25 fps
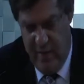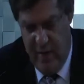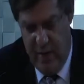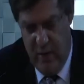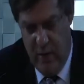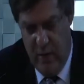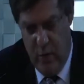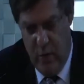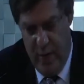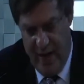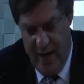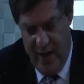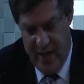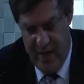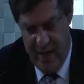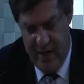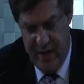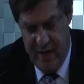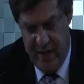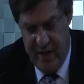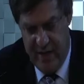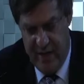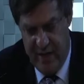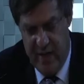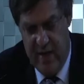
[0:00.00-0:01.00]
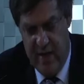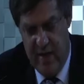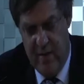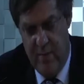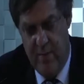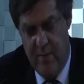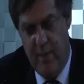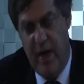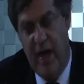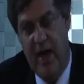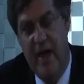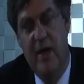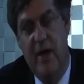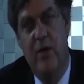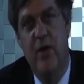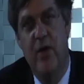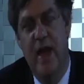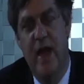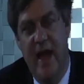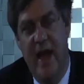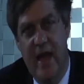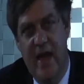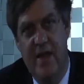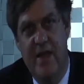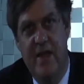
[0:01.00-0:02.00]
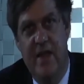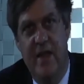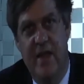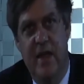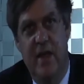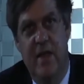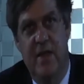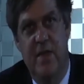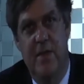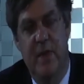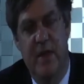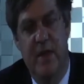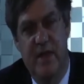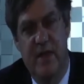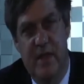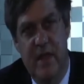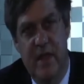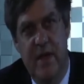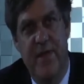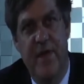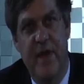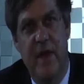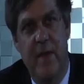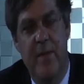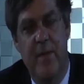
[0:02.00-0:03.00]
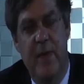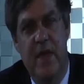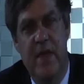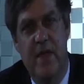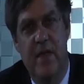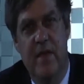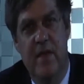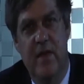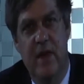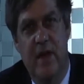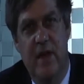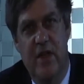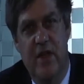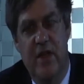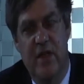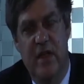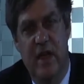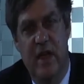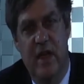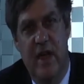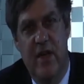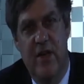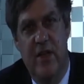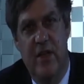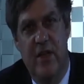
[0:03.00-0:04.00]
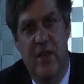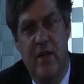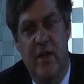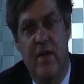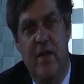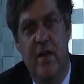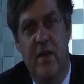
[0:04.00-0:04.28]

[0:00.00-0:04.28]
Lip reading: went, by creating a specific piece of legislation,